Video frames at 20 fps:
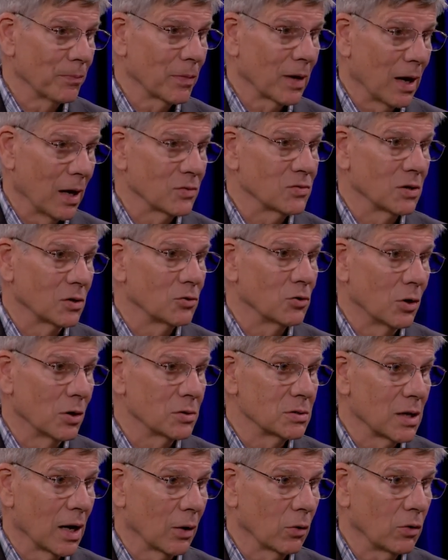as it turns
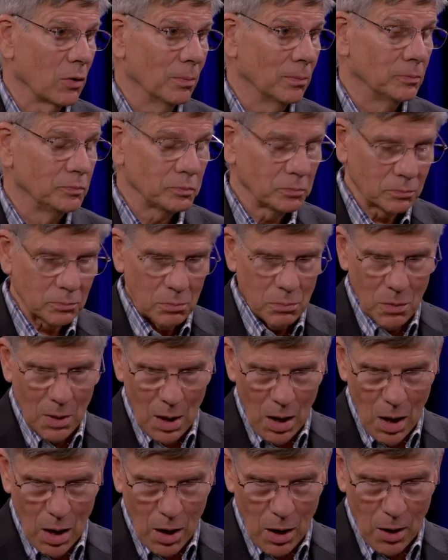
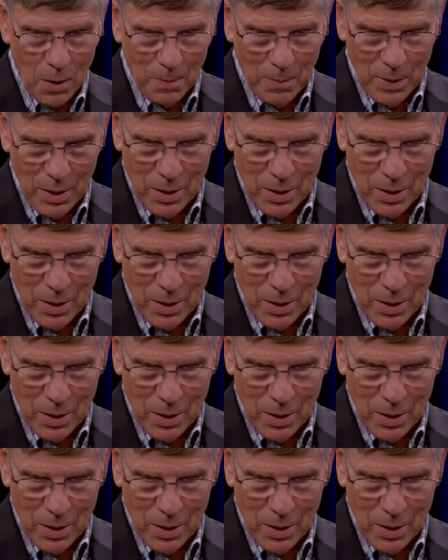out.